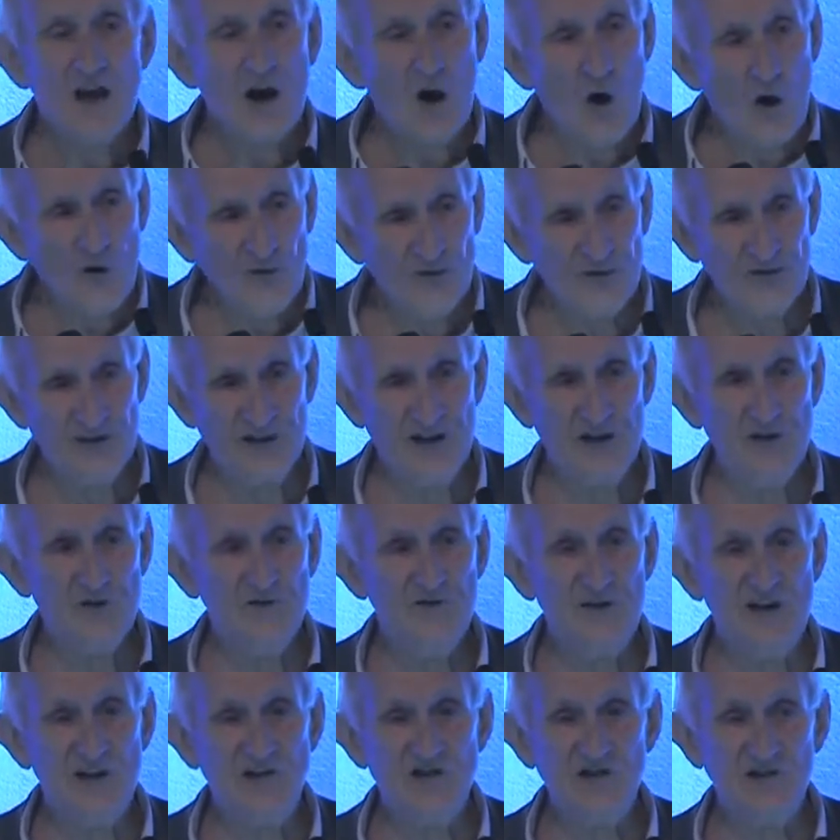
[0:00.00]
Often
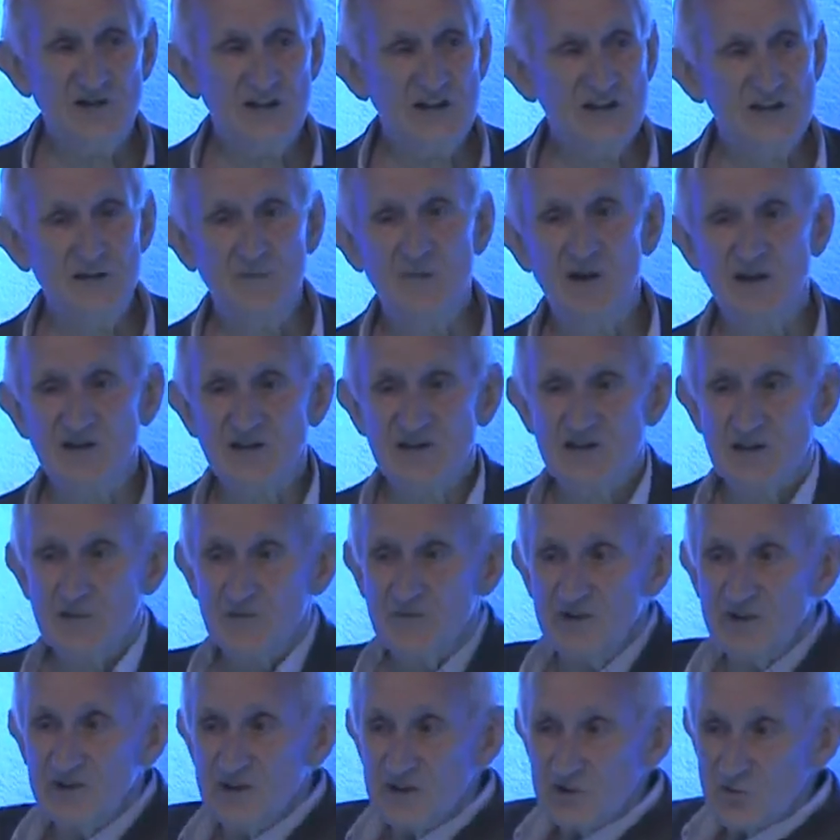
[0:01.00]
innovation is about
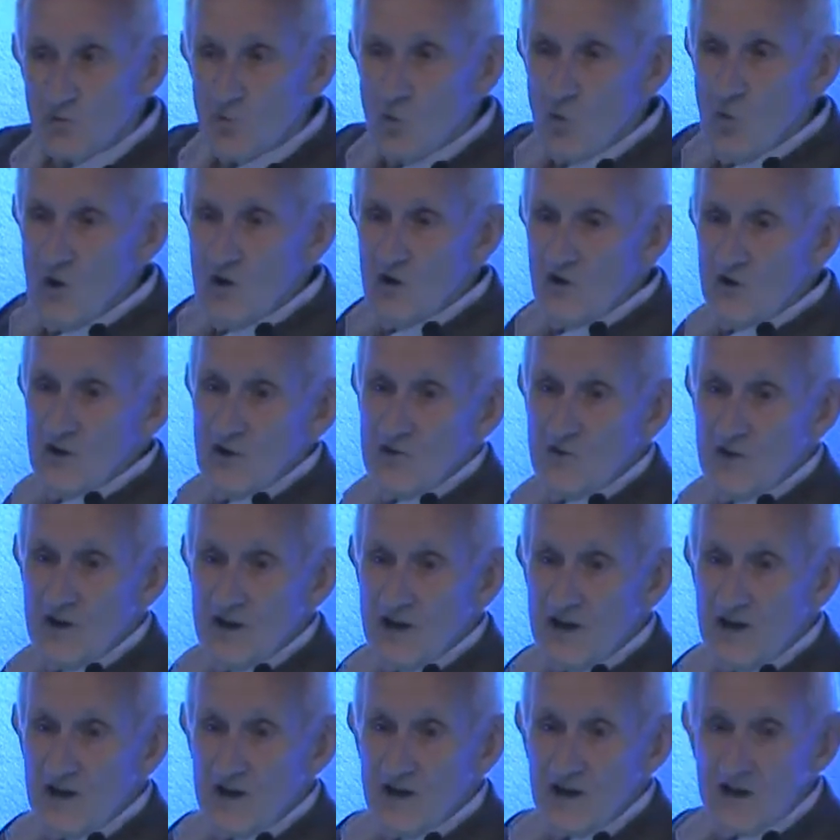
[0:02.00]
something that's well known
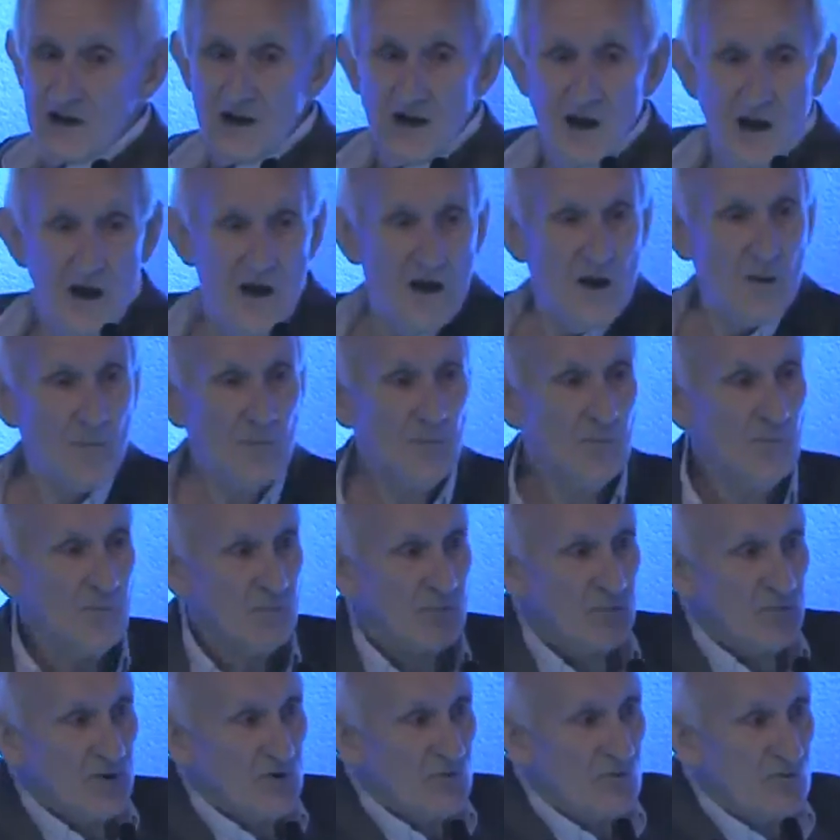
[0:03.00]
here,
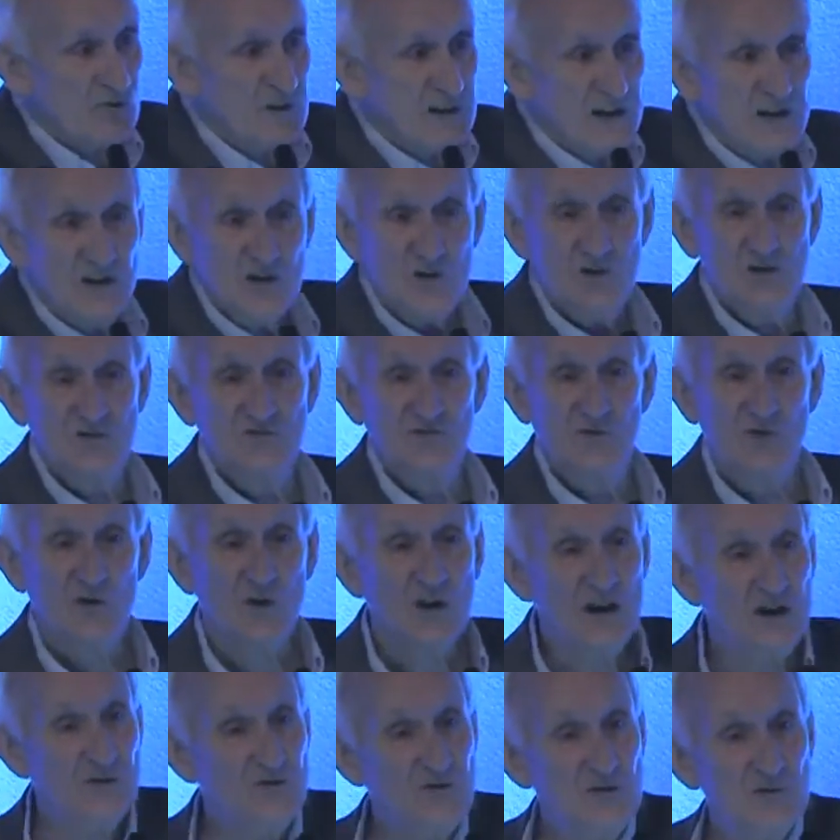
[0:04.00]
but really useful
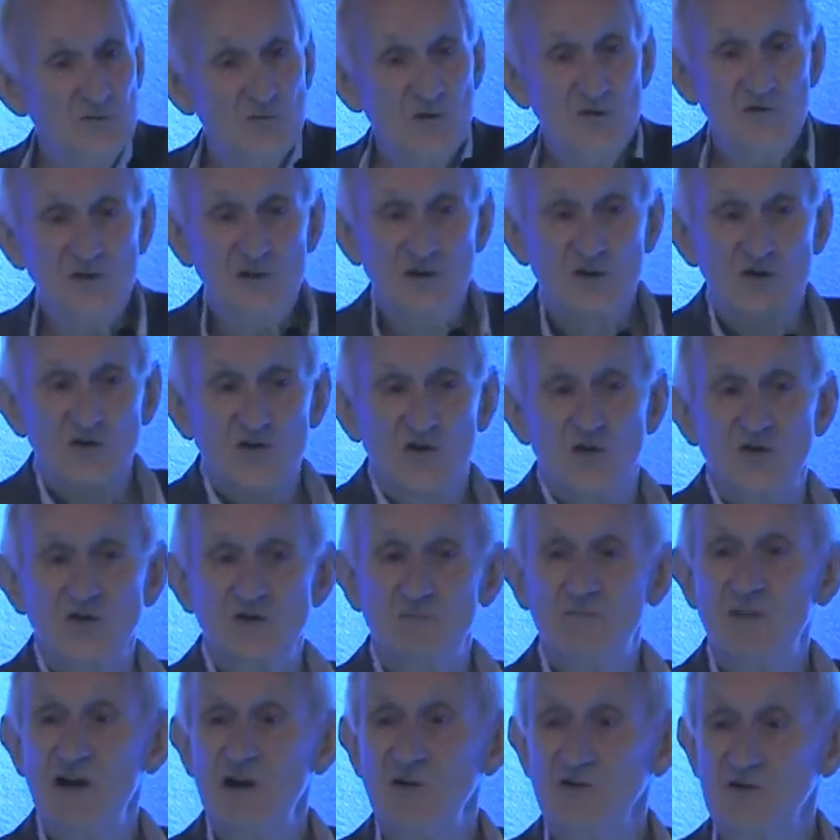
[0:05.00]
if you move it across
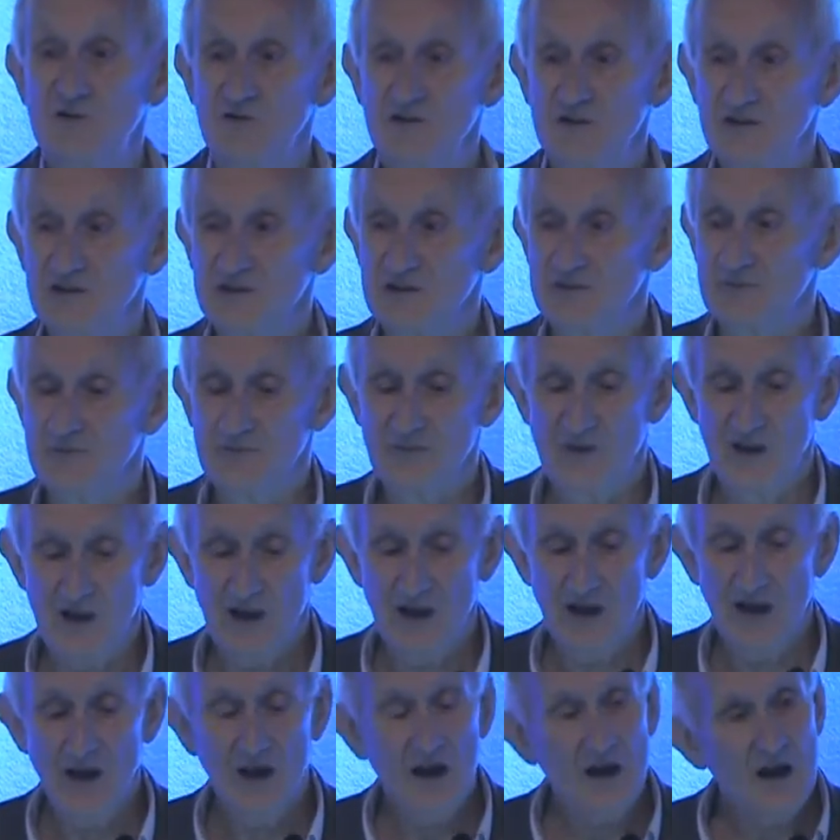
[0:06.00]
boundaries.
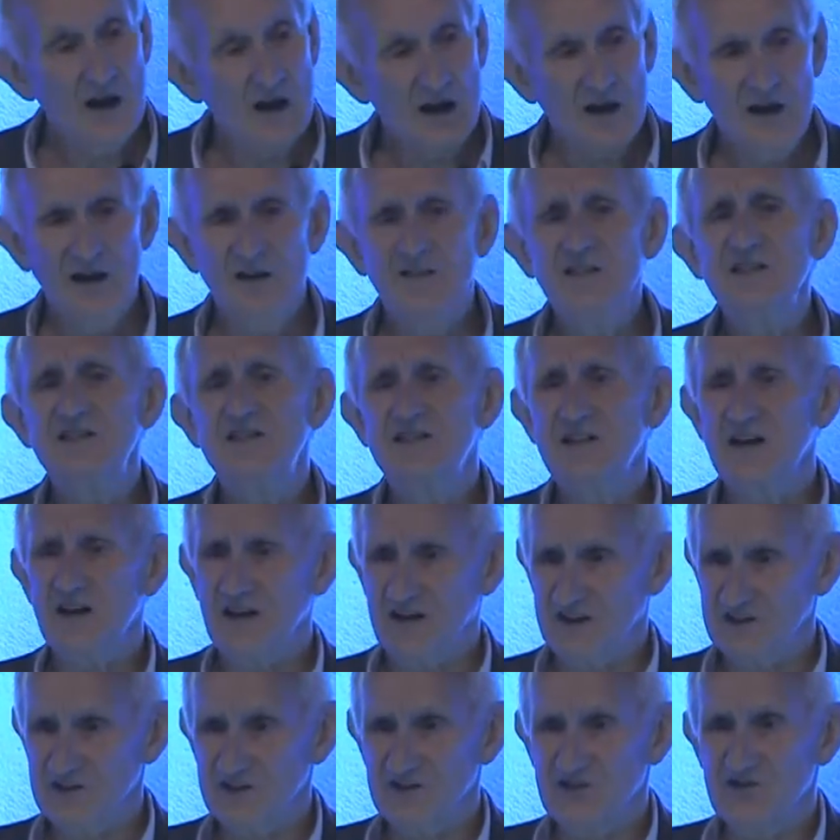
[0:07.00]
This guy
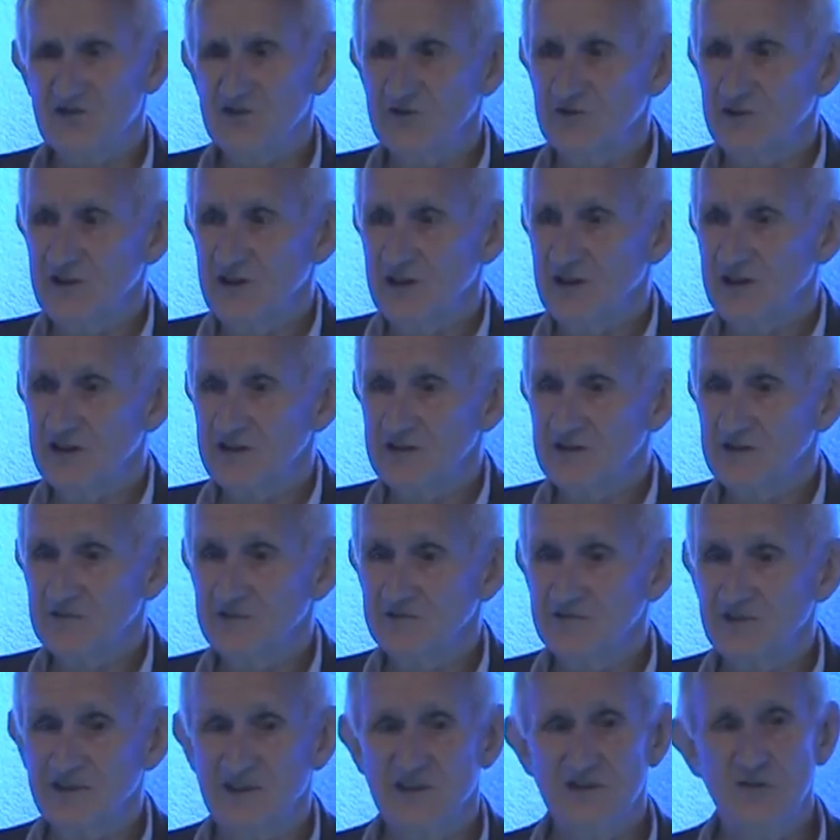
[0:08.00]
understood that.
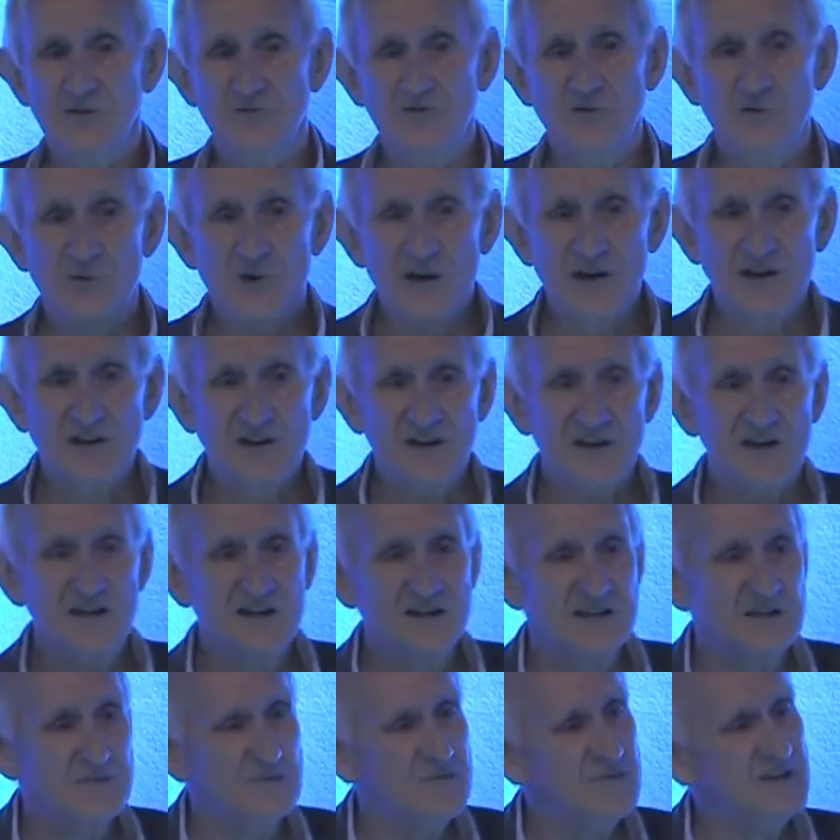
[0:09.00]
I don't know if you
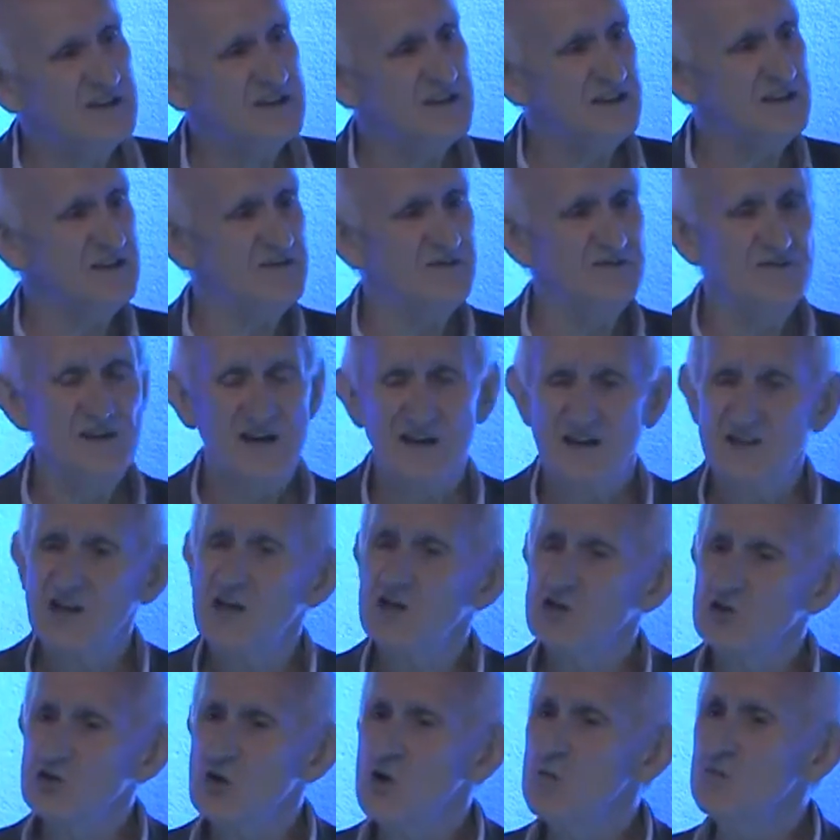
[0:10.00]
recognize him. This is, in fact,
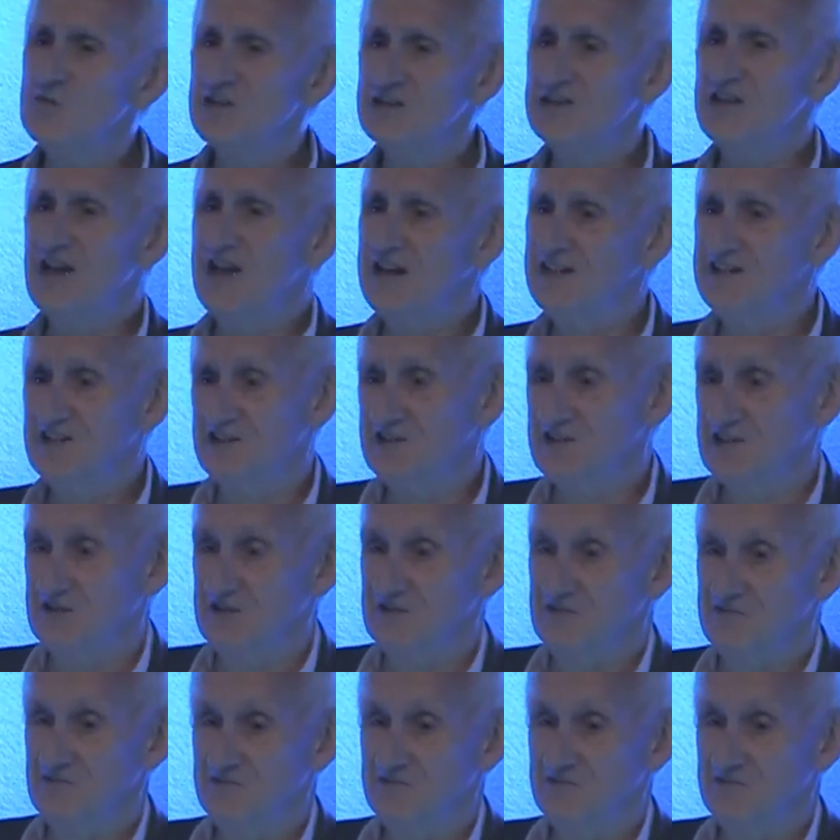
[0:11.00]
Thomas Edison.